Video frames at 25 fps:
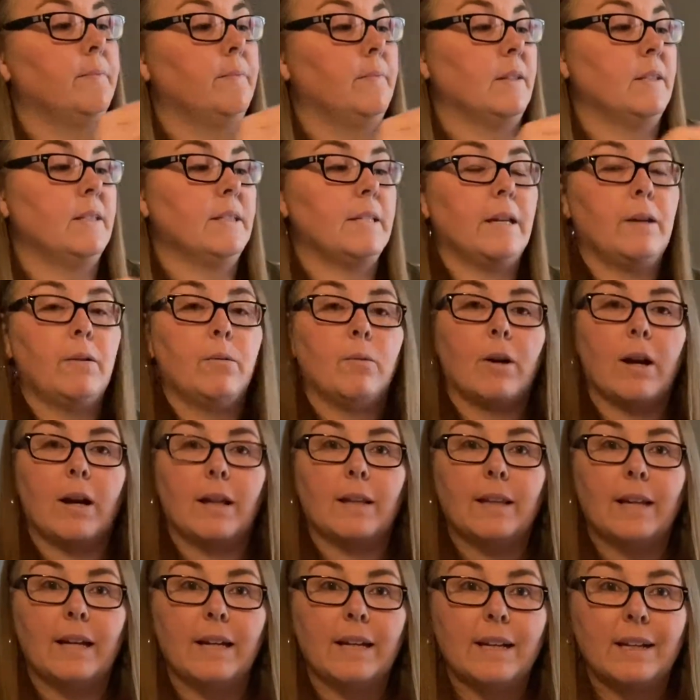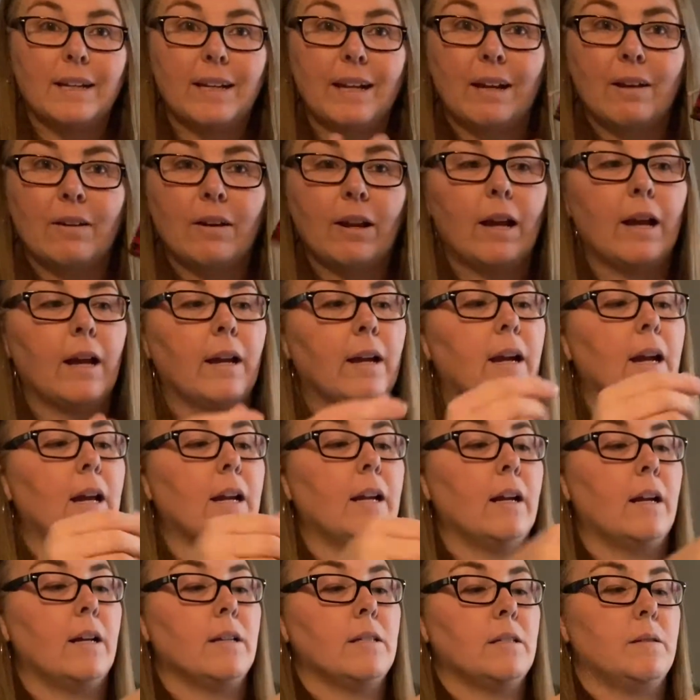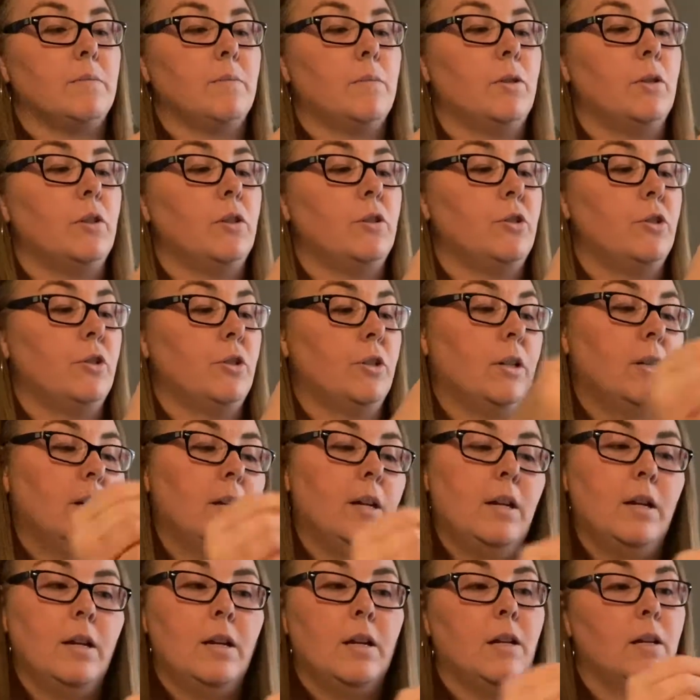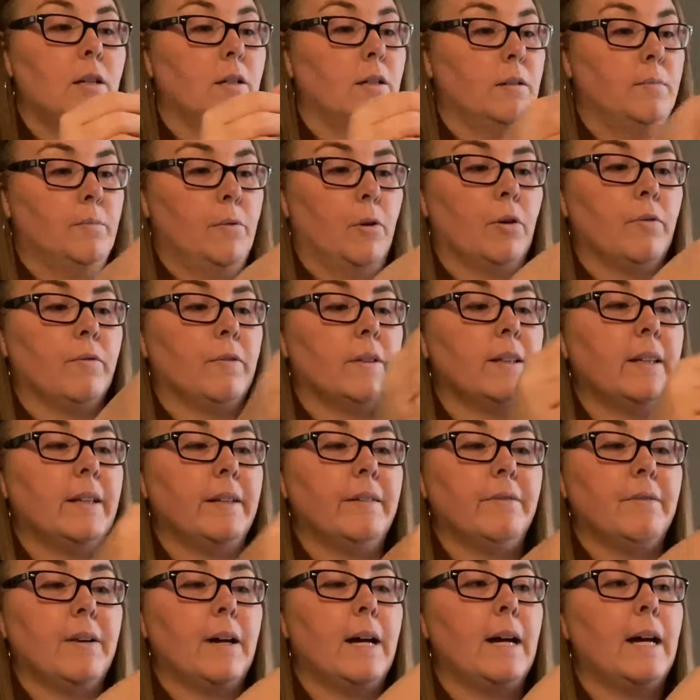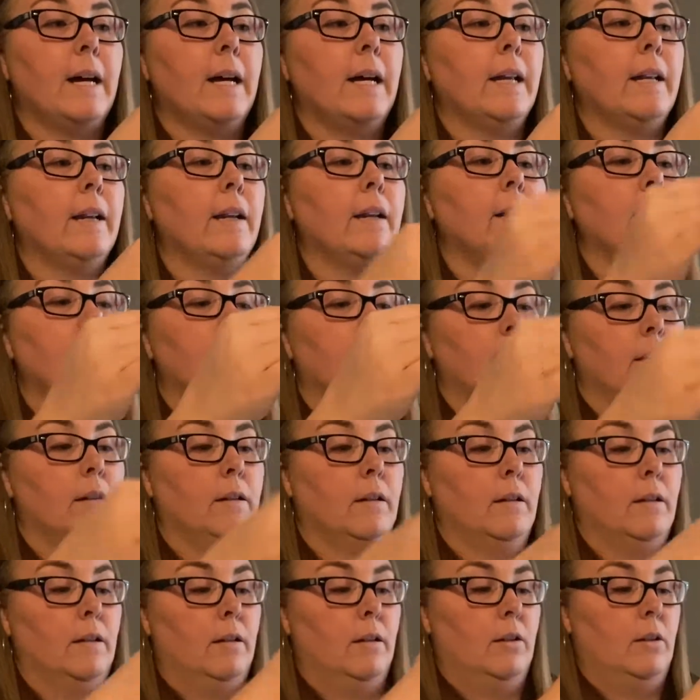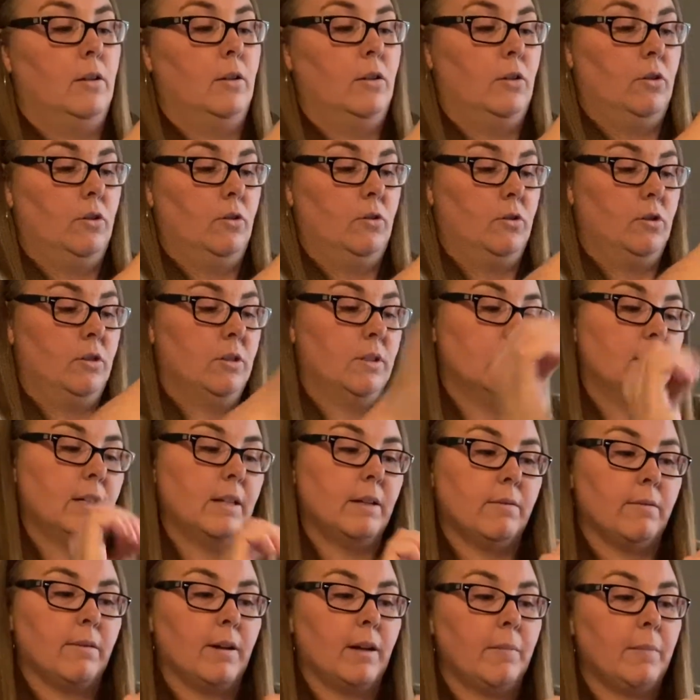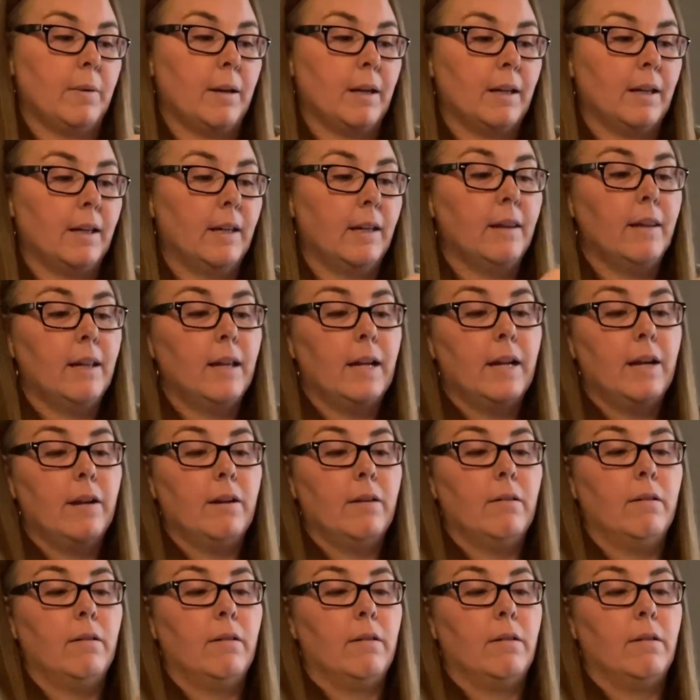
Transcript: See where I laid it down, how it kind of got smushed? It's perfectly fine. Just get right back in there.